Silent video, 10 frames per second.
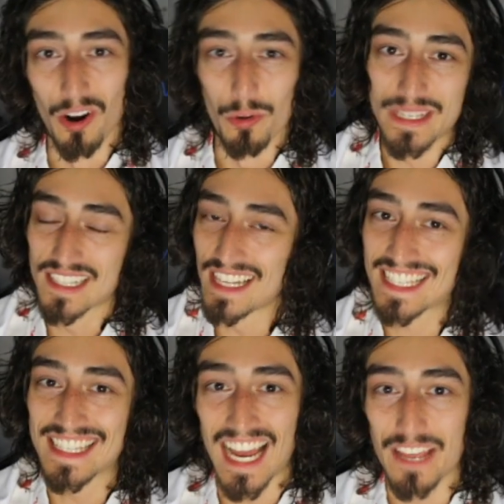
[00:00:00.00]
homies,
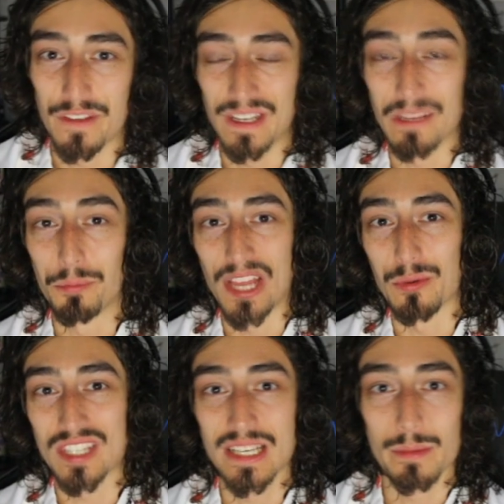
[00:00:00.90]
let's dive in to play
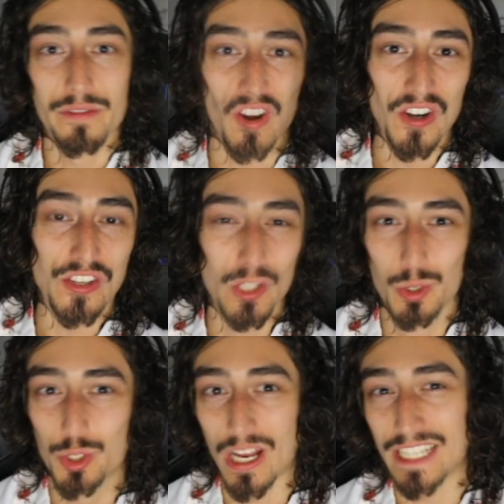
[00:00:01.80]
with some of our
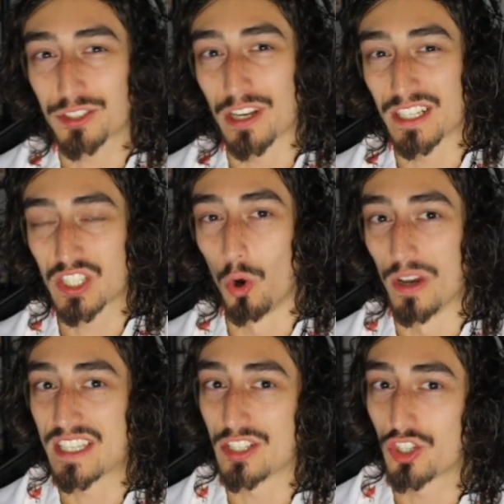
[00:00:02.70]
new Drytron
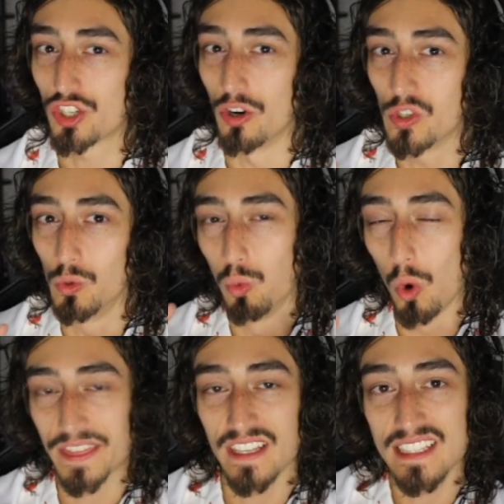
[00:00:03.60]
toys and show you
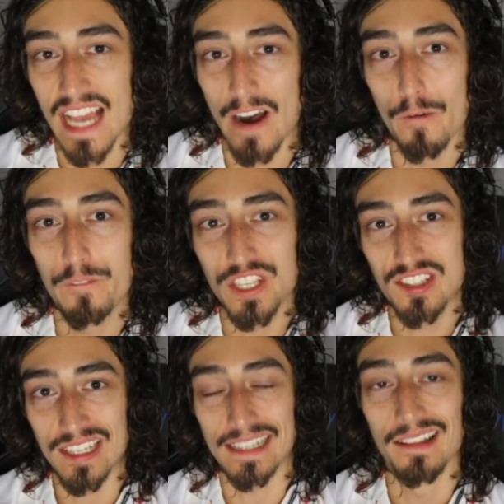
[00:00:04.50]
what this Alpha
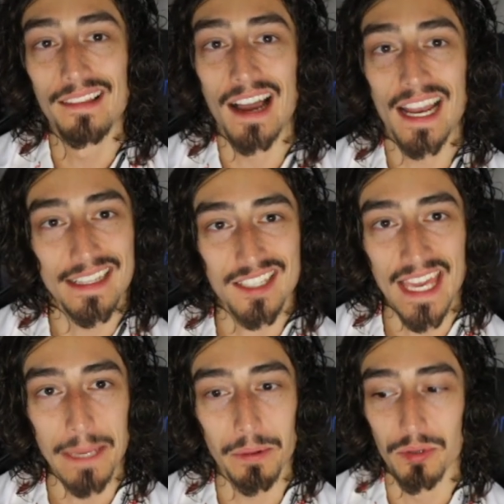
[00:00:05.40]
Zeta line is
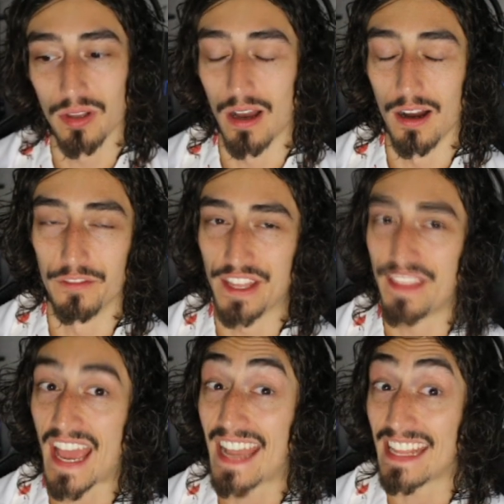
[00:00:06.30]
capable of,
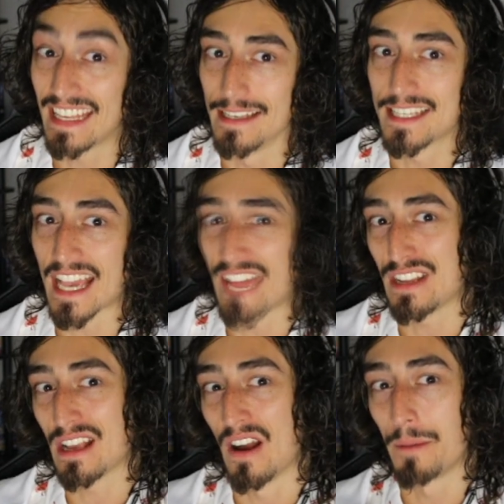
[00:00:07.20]
and that is
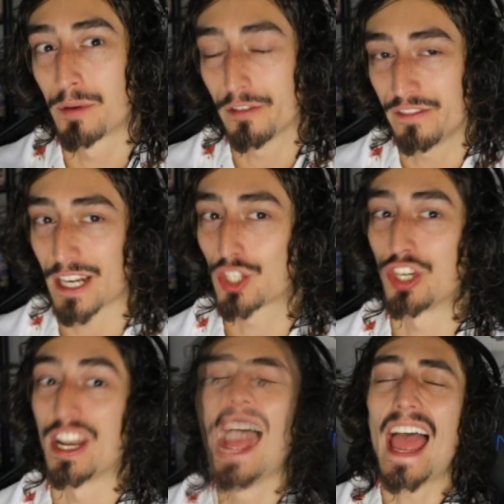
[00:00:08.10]
ending on
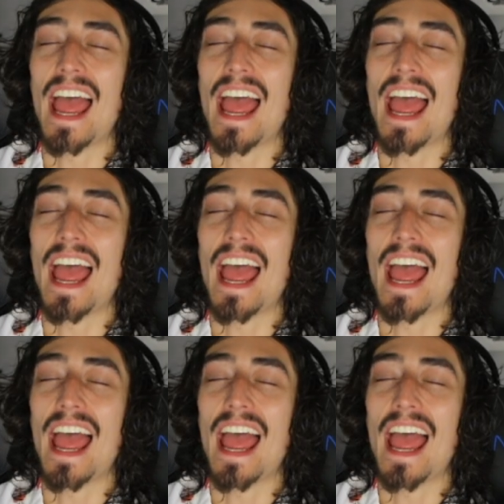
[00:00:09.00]
perfection